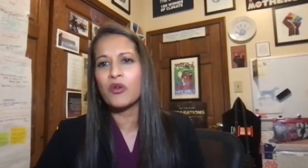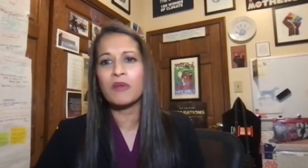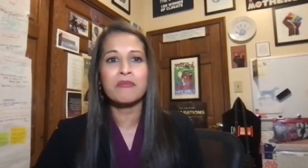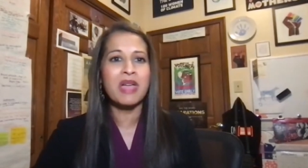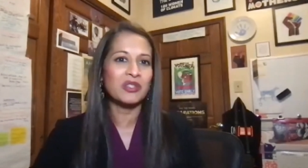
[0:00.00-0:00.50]

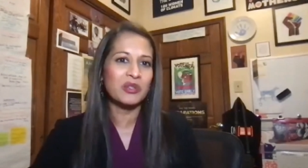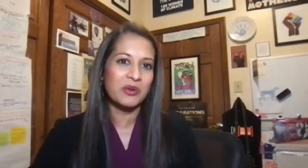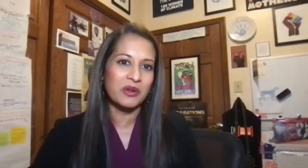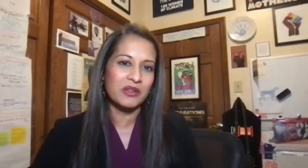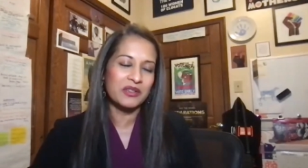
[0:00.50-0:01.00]
your
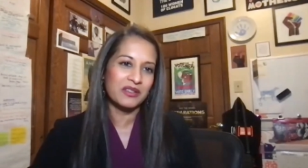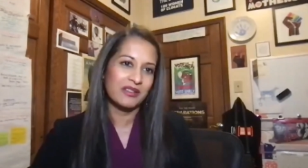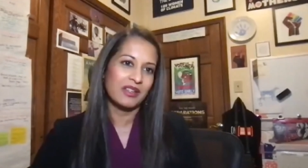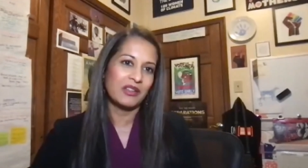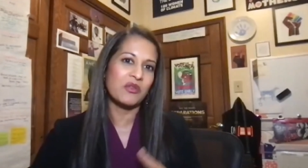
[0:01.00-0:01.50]
mentors,
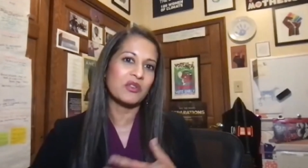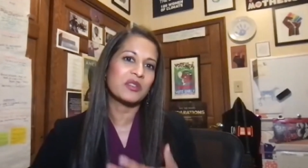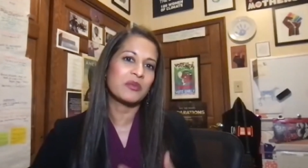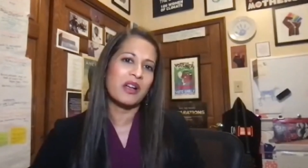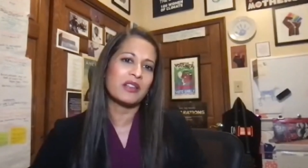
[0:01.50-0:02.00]
your
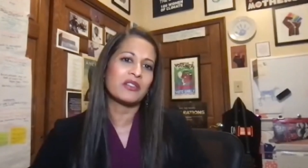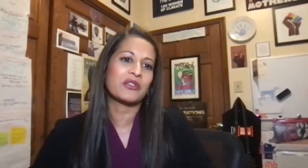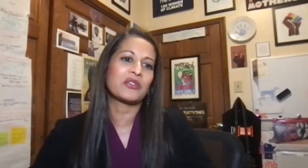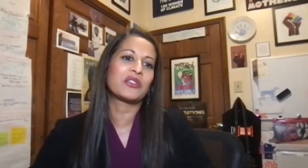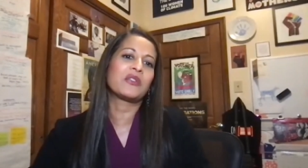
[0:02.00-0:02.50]

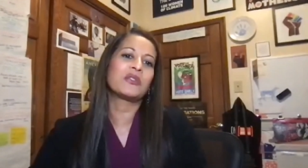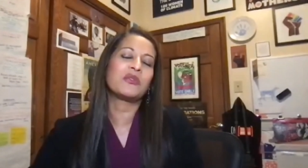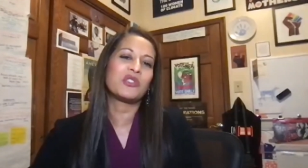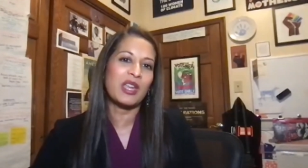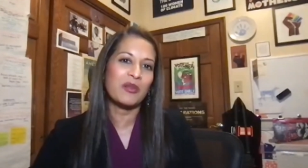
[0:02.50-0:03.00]
sponsors, those
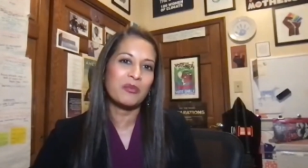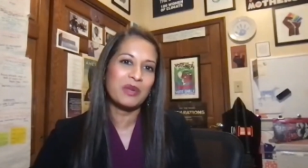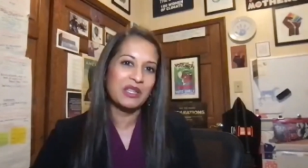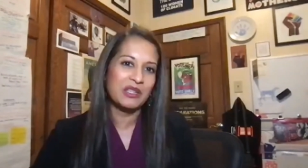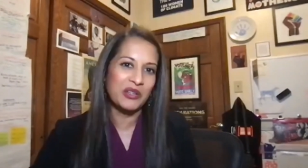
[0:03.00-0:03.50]
who
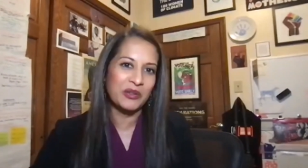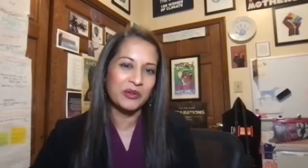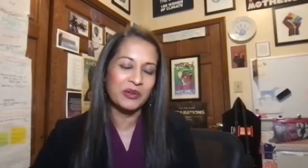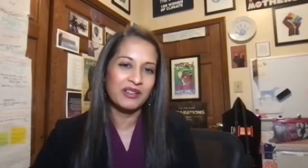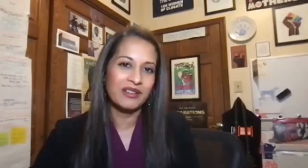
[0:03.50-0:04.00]
champion
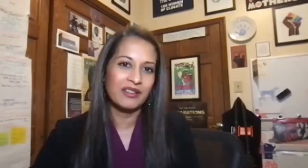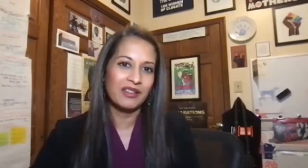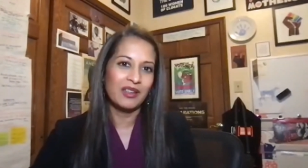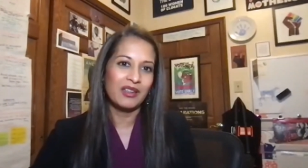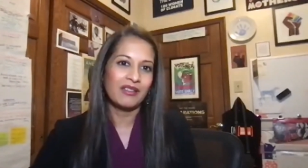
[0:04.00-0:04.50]
you.
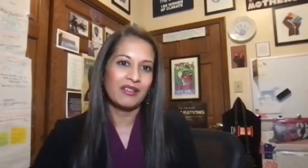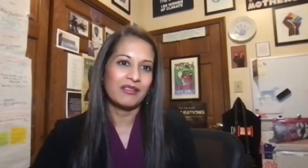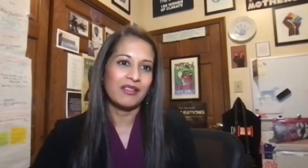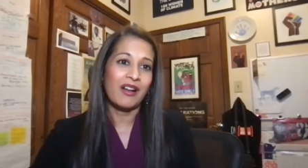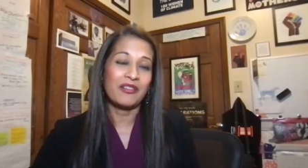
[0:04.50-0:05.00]

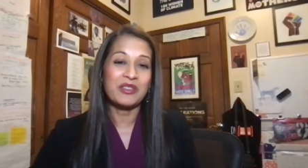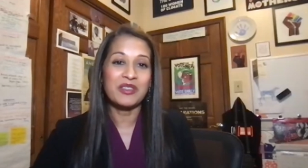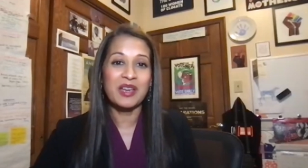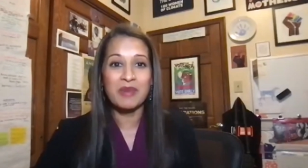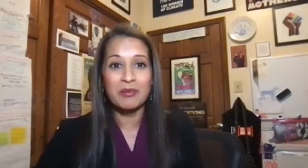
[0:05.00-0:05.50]

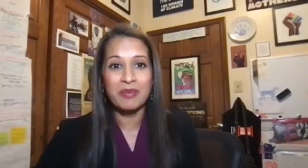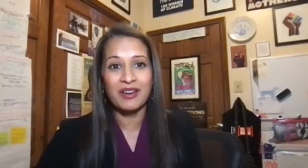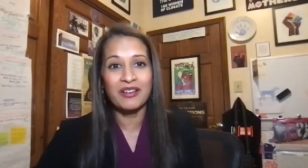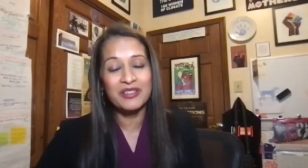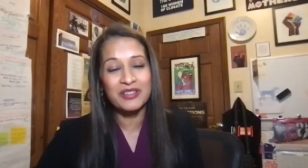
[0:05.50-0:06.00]
Oftentimes my
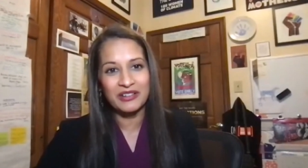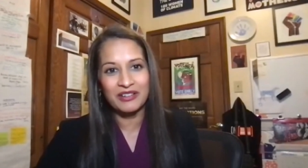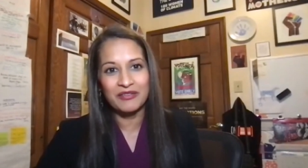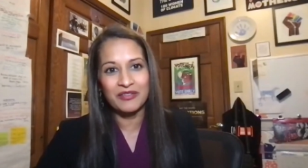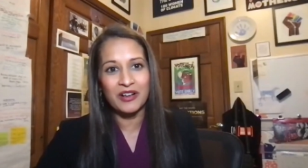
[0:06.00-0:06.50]
parents are
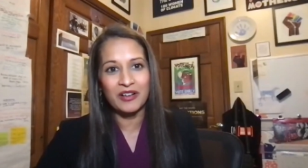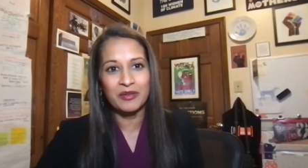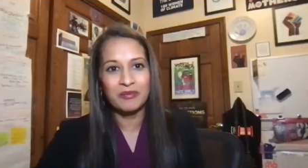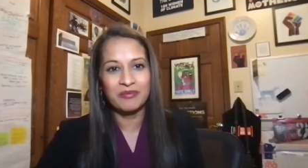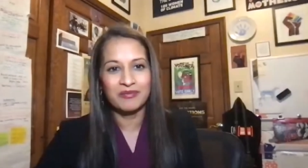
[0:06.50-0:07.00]

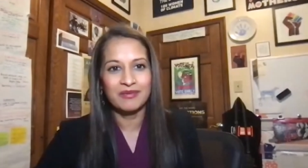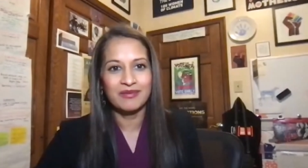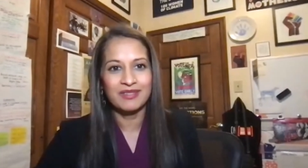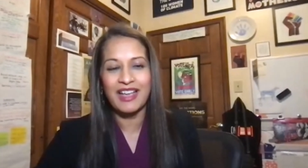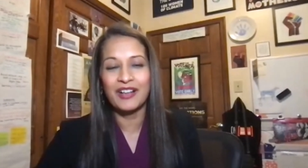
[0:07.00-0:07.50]
involved,
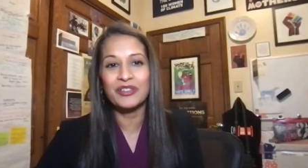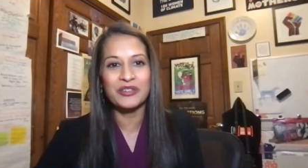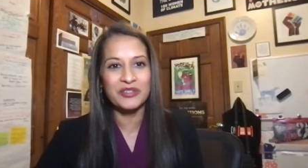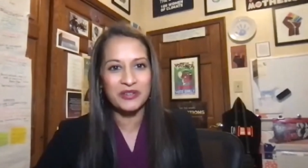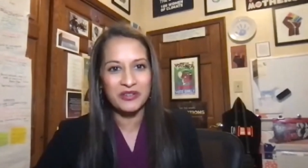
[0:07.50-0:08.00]

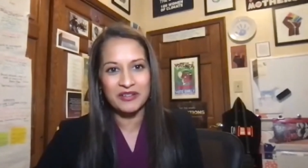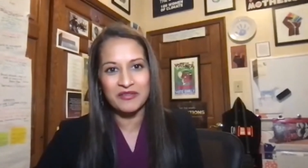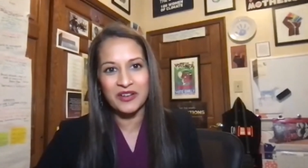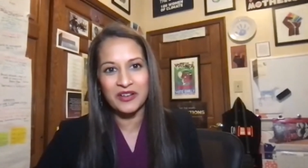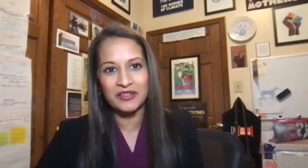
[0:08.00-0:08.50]
elders are
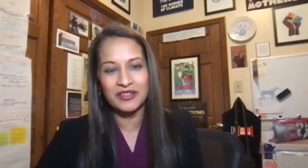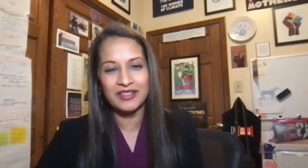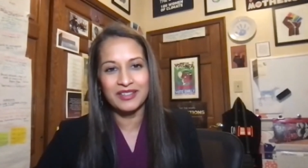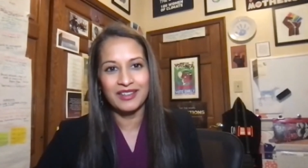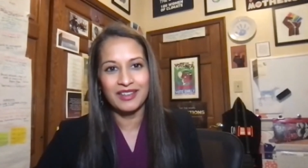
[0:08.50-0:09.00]
involved,
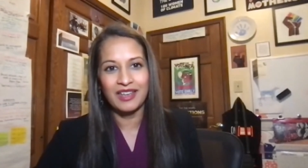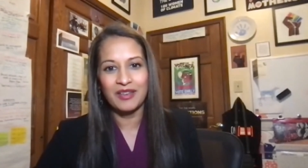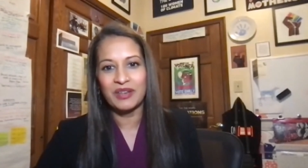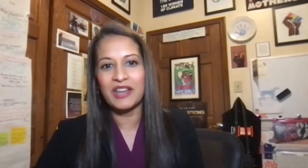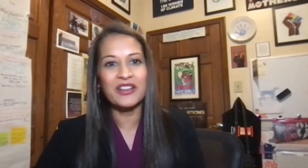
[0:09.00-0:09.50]

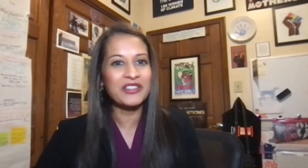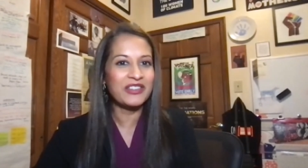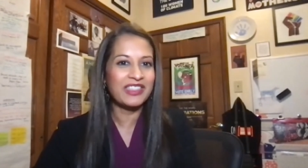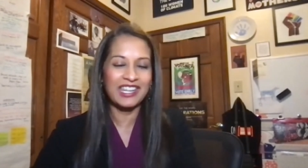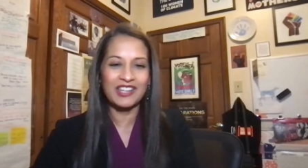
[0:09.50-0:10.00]
but I
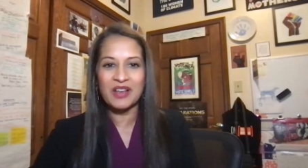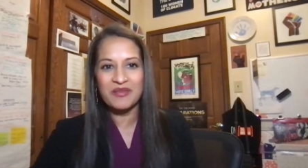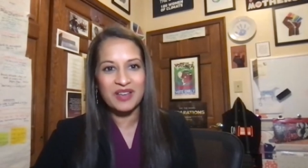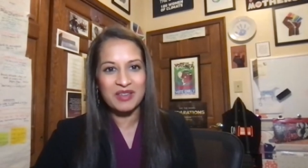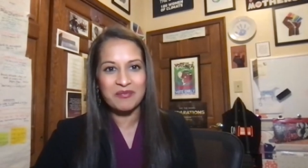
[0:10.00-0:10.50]
also think
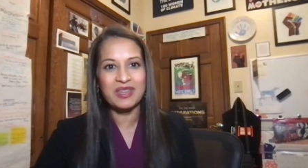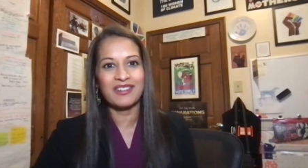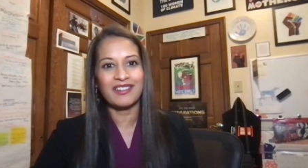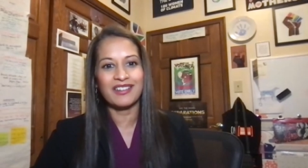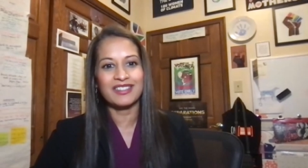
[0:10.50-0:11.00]
about my
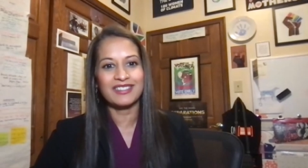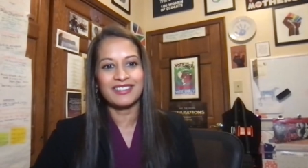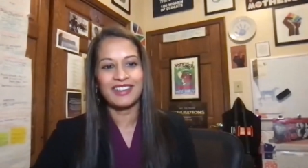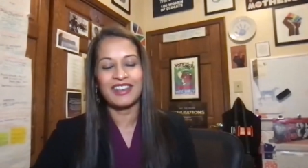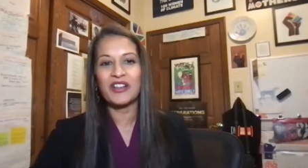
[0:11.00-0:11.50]
peers
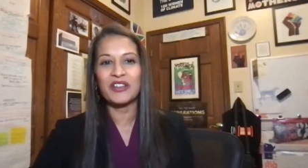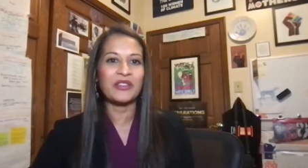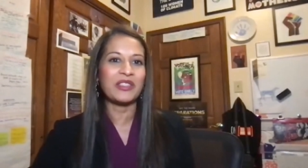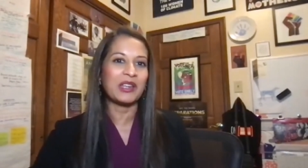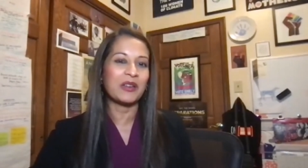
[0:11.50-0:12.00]
and I
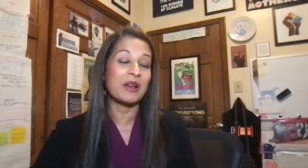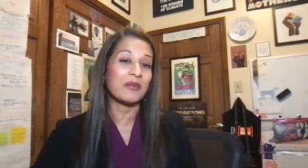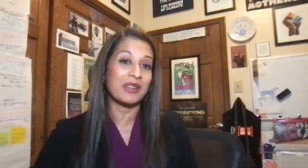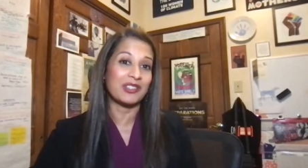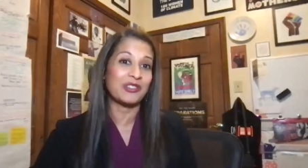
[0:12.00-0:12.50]
also think
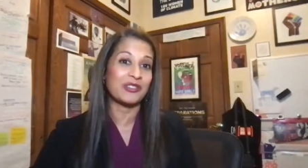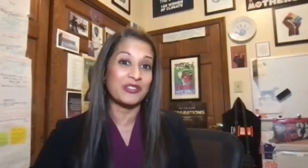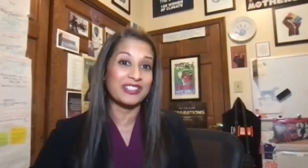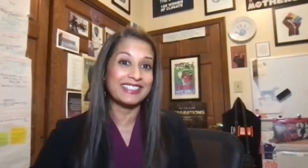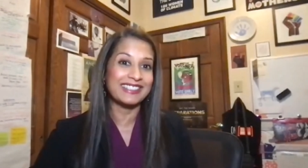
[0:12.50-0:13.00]
about my
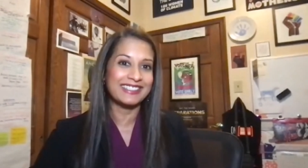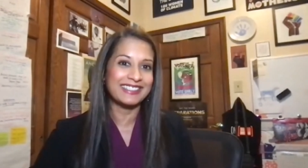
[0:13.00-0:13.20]
children,